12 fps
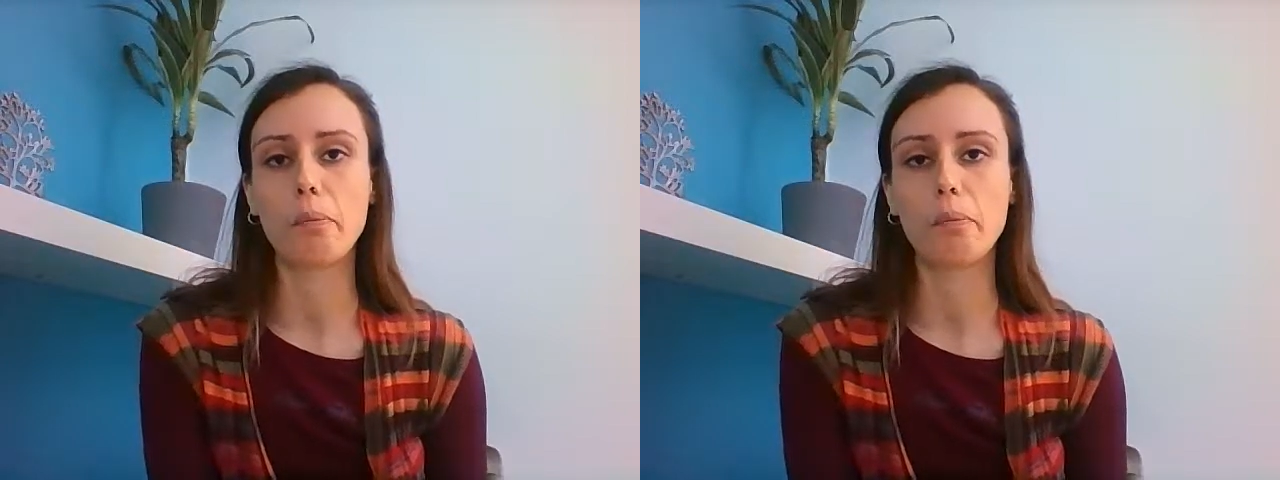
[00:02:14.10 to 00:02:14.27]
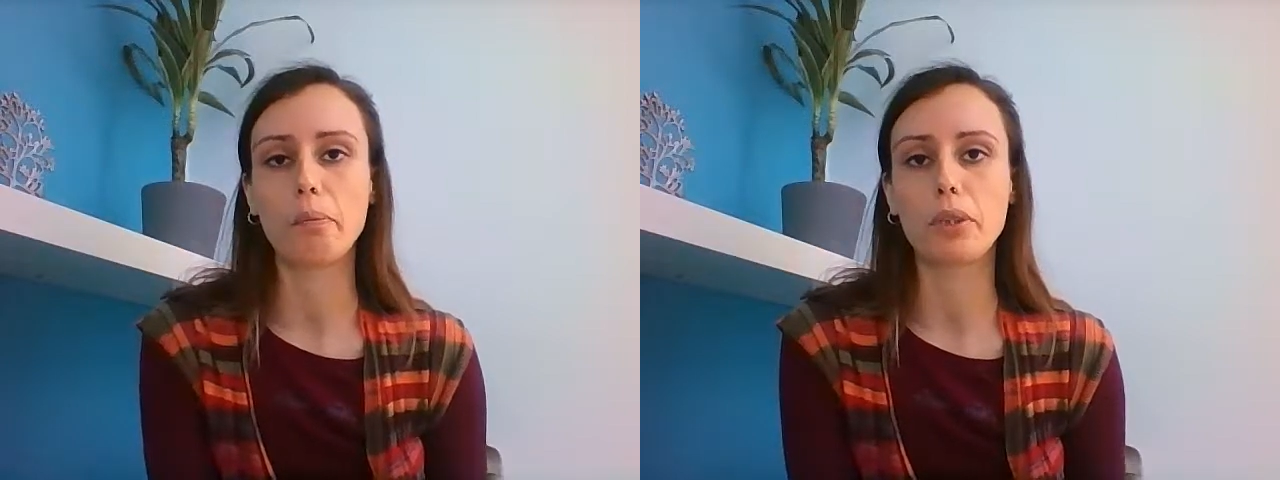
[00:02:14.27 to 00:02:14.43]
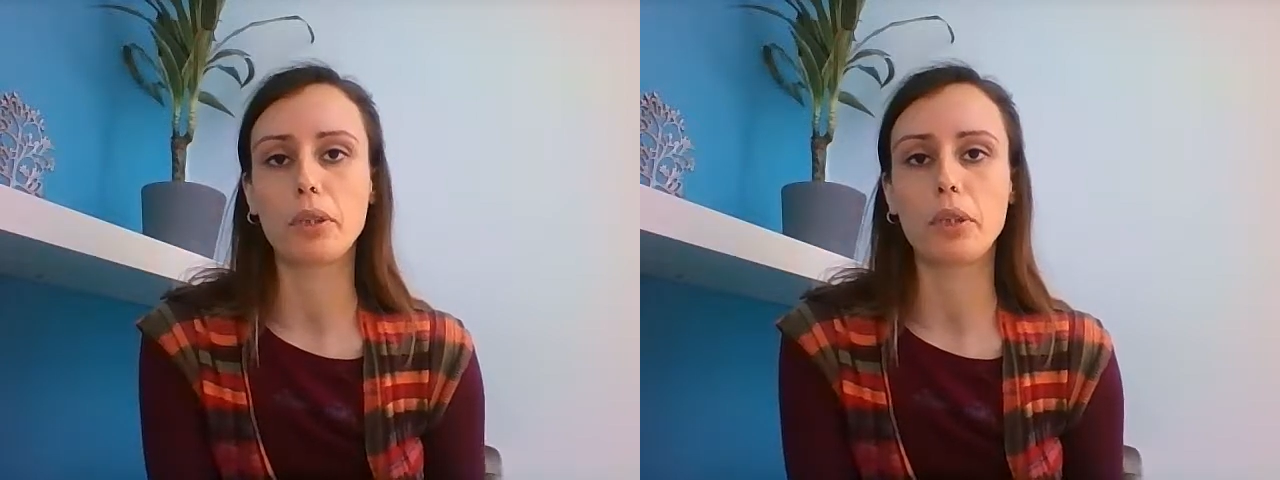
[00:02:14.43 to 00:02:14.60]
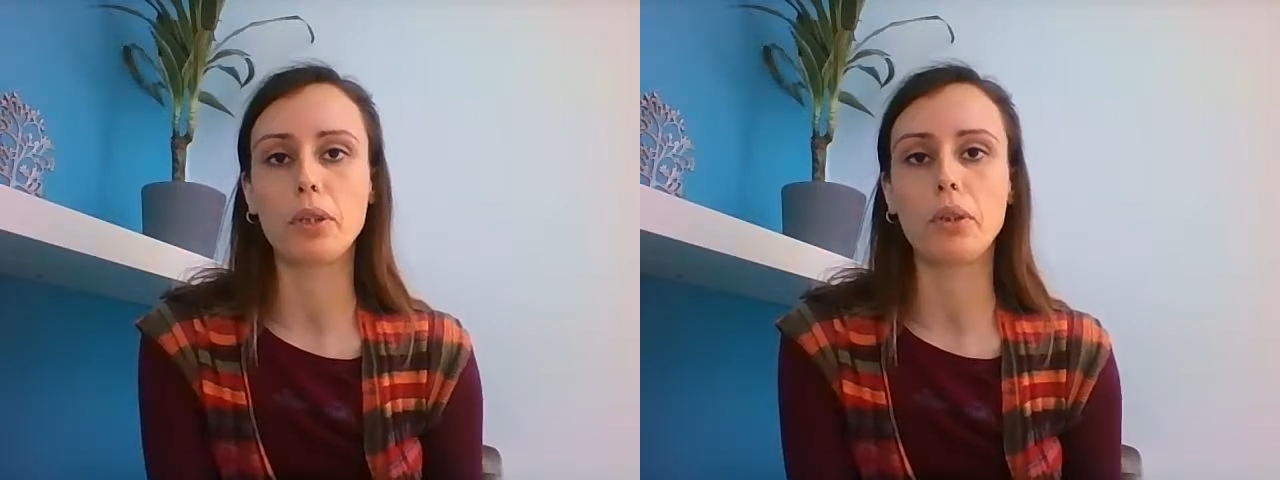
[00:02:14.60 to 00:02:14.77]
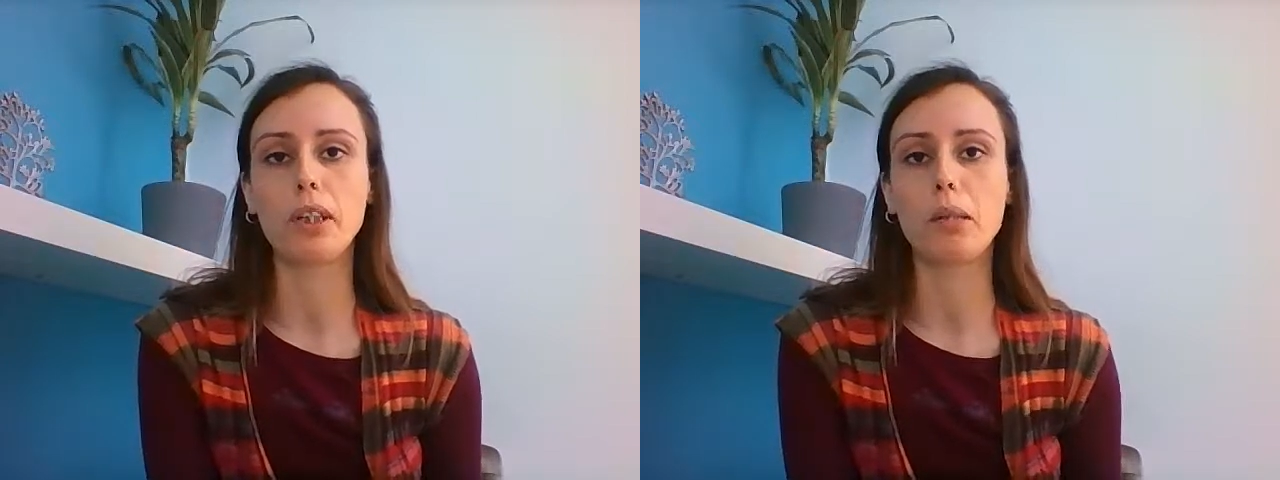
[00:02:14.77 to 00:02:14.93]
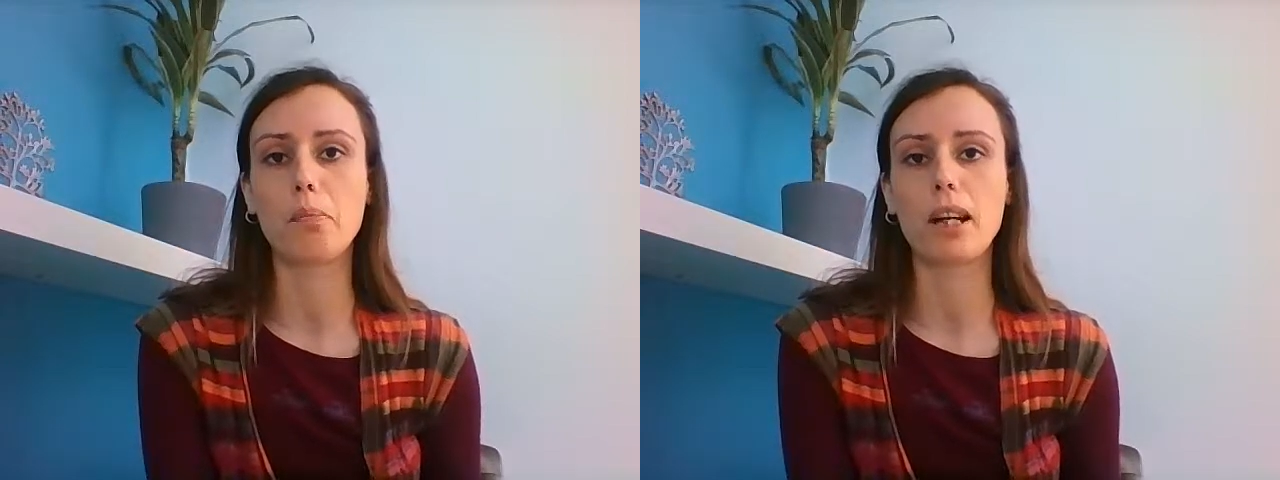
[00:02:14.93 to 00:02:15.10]
So you can
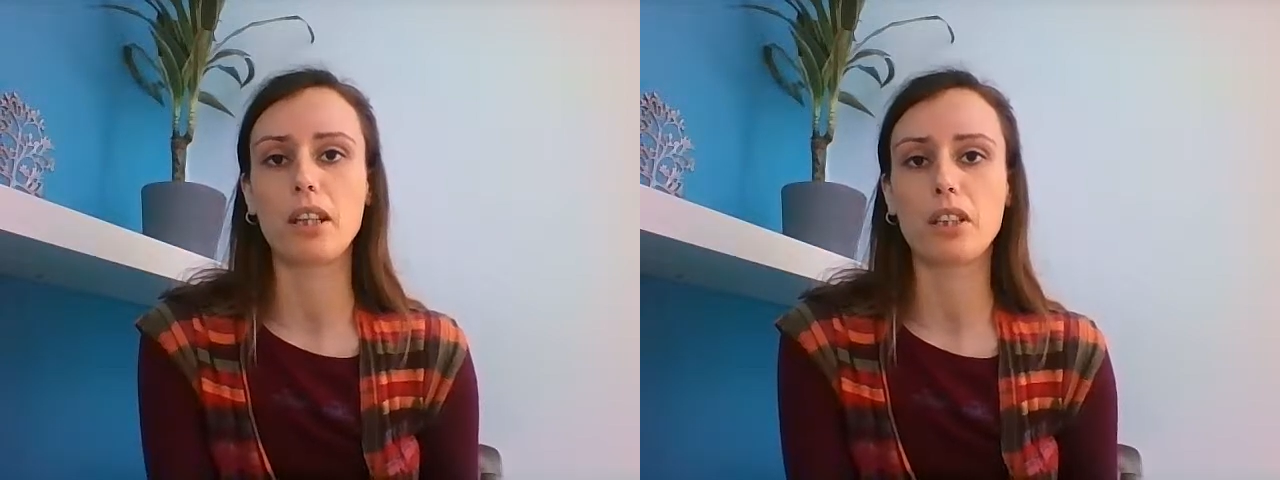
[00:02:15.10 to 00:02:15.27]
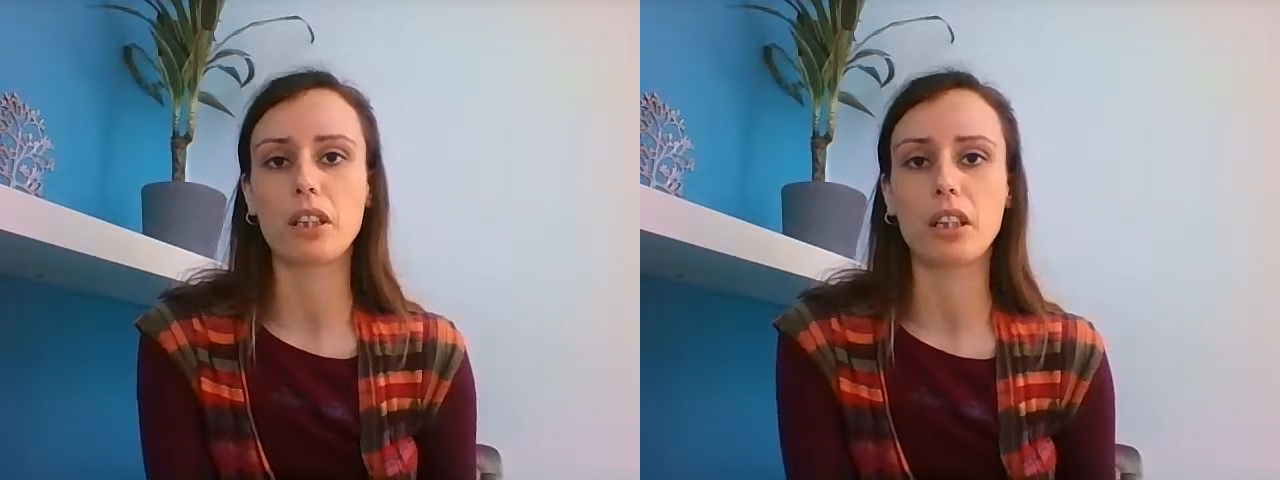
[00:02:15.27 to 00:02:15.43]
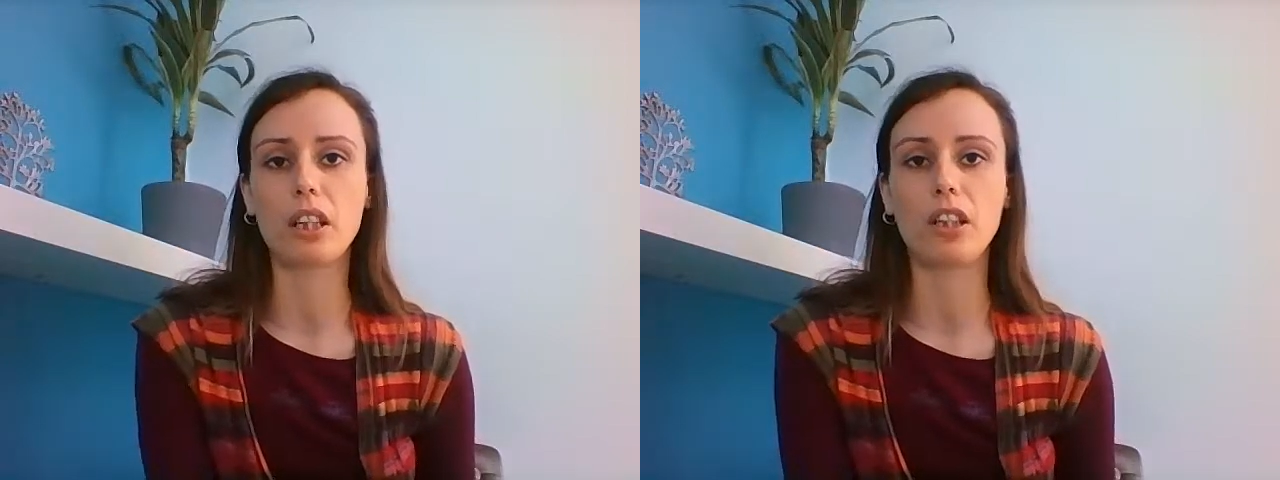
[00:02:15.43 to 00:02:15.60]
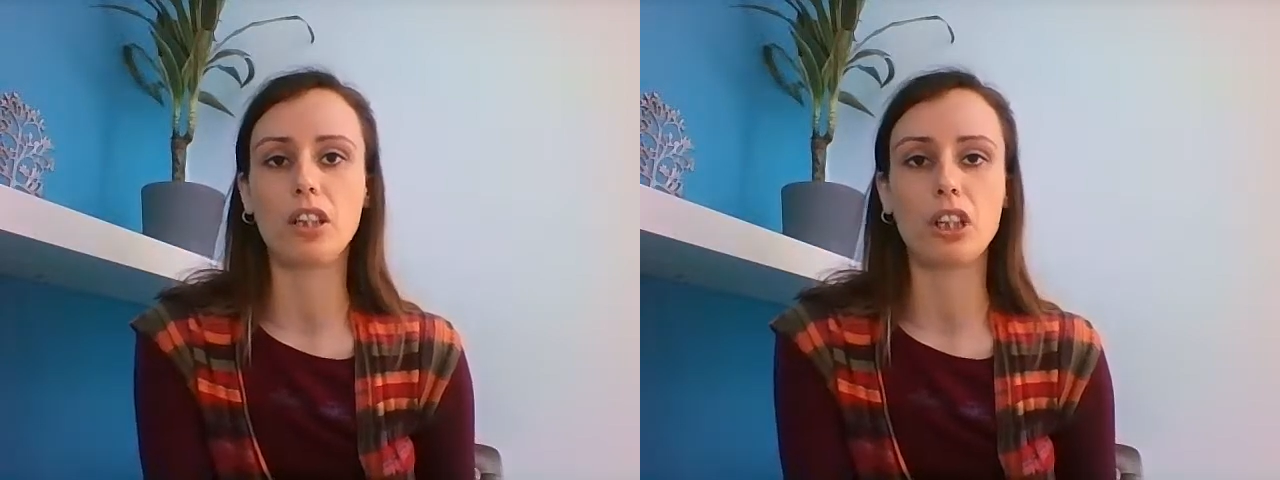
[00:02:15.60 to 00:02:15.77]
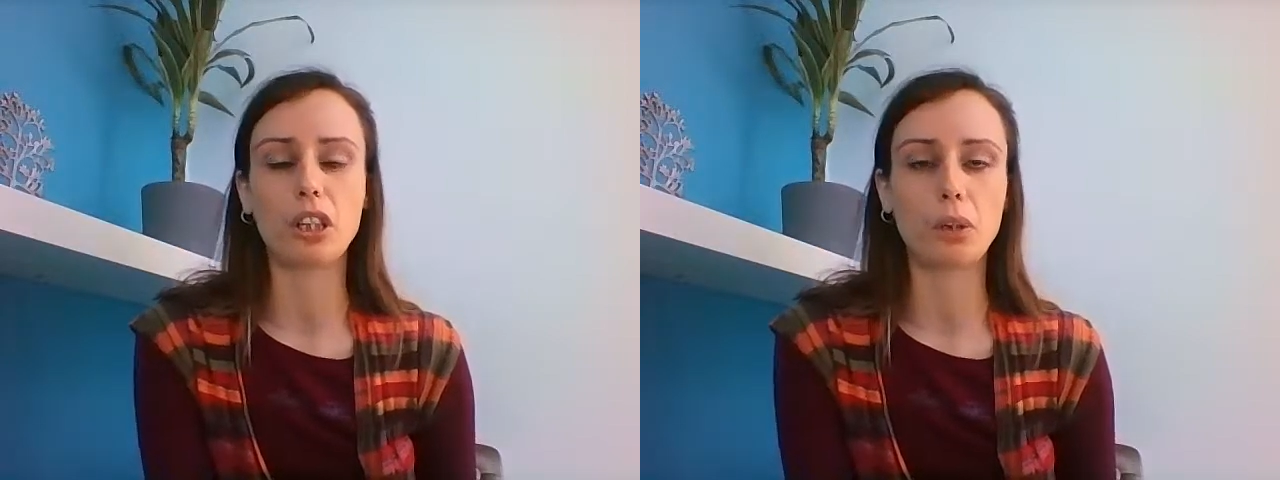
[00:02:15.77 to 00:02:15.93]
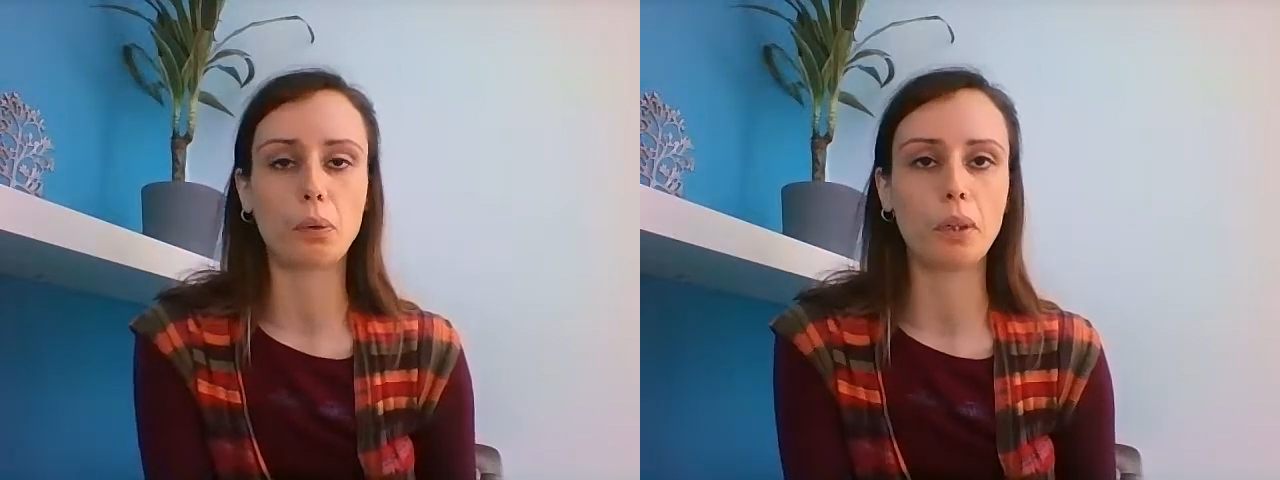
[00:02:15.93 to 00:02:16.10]
imagine a
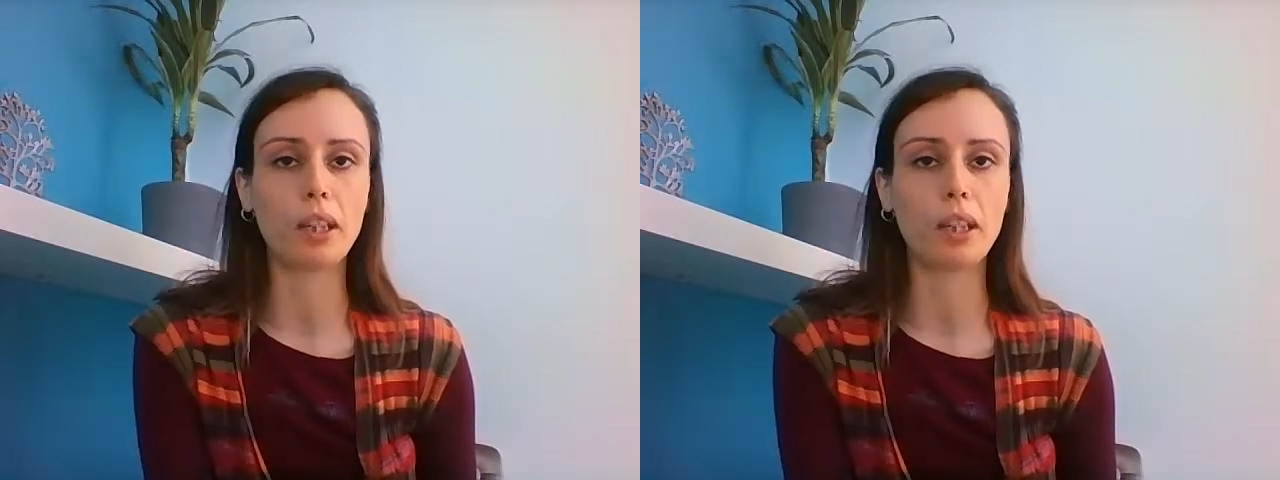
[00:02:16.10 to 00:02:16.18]
new